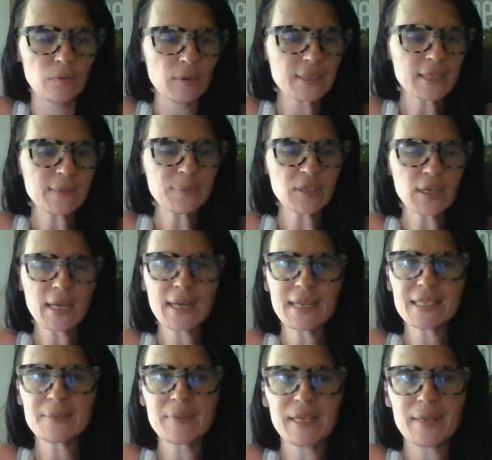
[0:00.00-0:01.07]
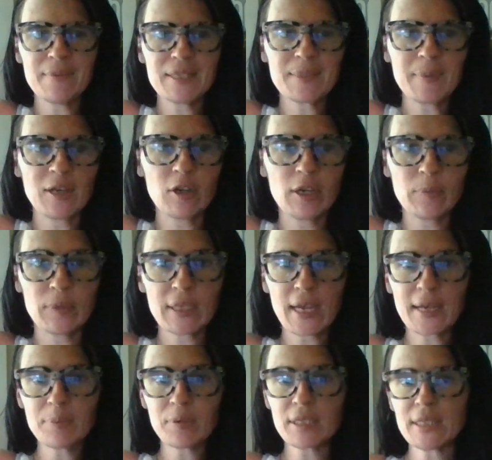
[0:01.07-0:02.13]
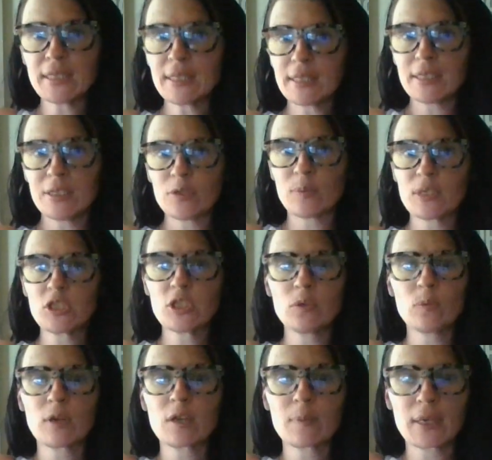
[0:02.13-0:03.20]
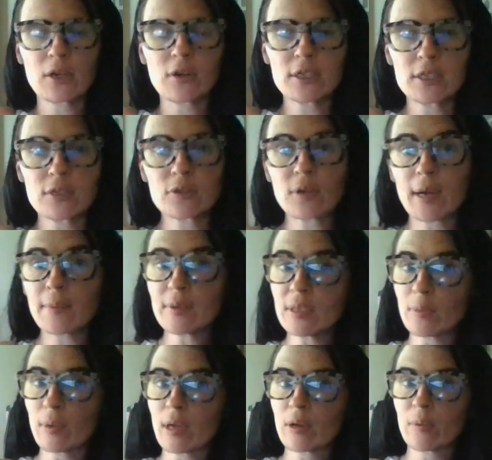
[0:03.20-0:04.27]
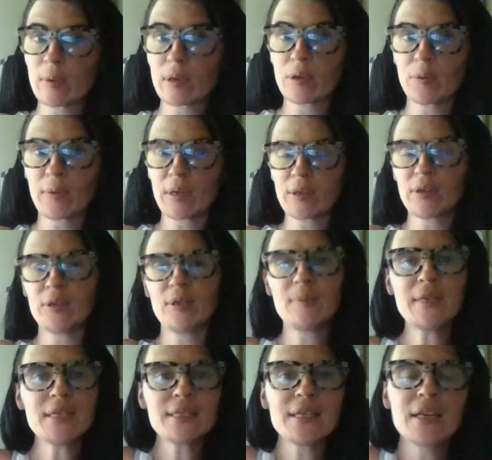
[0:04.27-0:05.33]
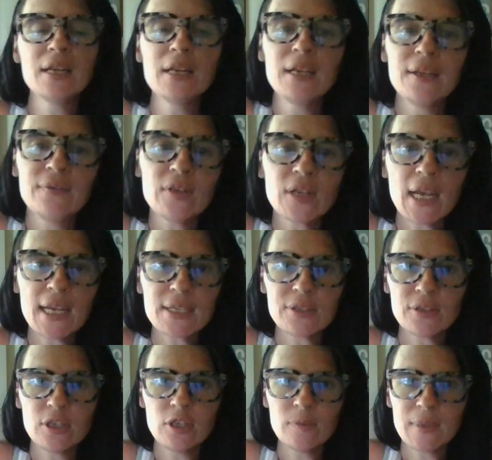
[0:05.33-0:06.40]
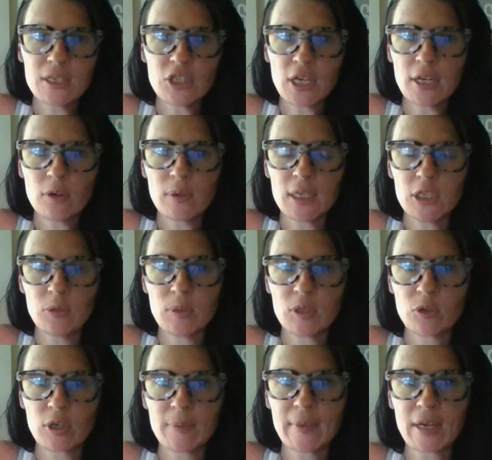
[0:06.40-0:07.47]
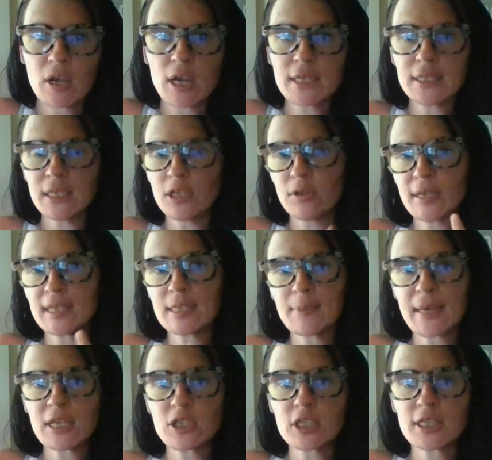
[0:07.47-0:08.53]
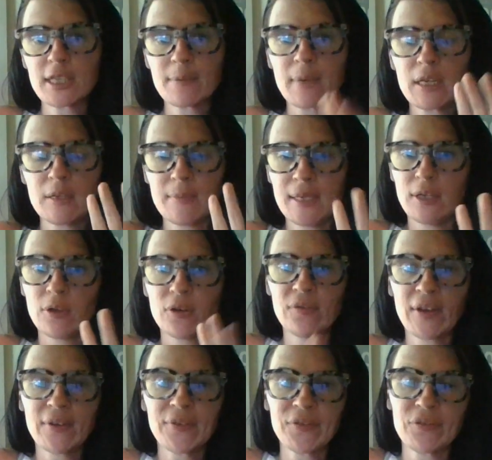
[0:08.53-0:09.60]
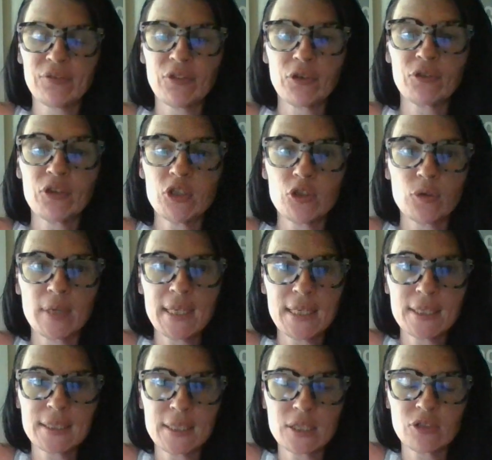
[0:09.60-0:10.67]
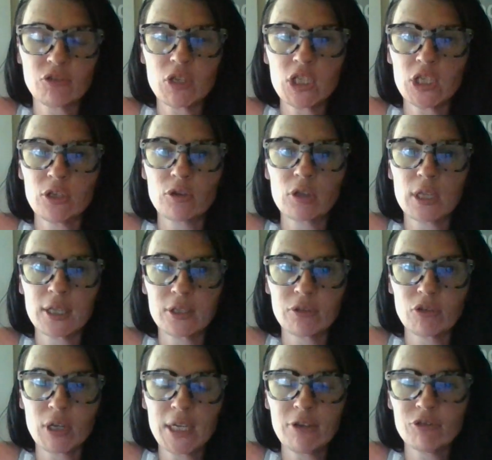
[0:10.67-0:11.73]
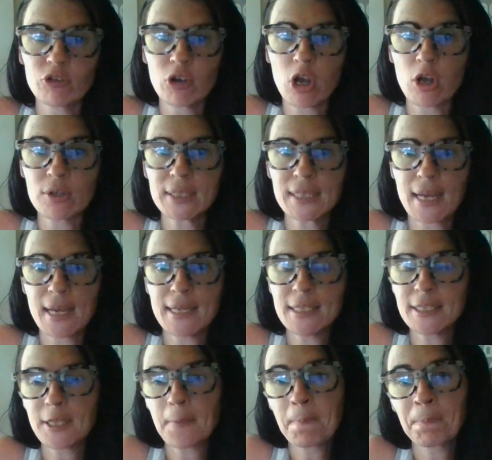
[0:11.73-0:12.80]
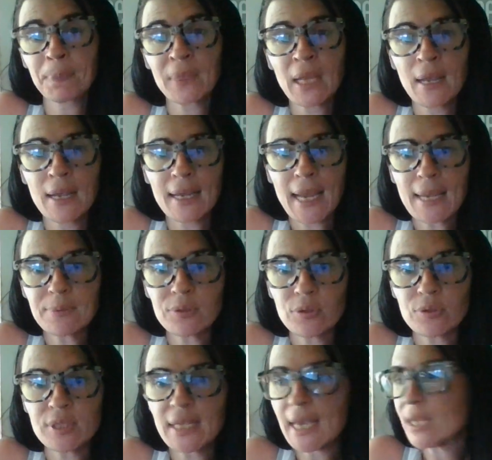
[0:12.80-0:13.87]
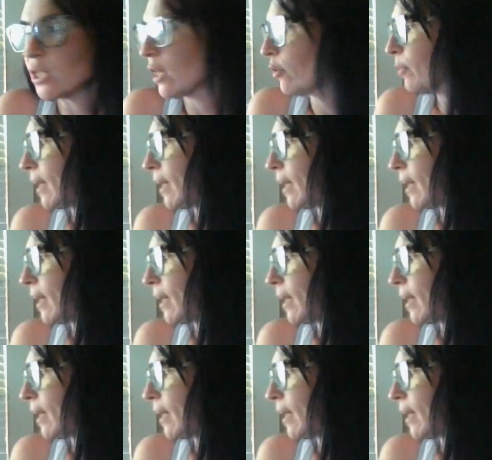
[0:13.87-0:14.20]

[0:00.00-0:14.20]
What's up, you guys? My name is Marion with High Priestess Intuition. Welcome, my current subscribers, and welcome, welcome, welcome, newbies. If you guys are new to my channel and you enjoy my content, you can smash the sub button to be notified for future readings. It's free general collective reading for all signs. Caps, suicide,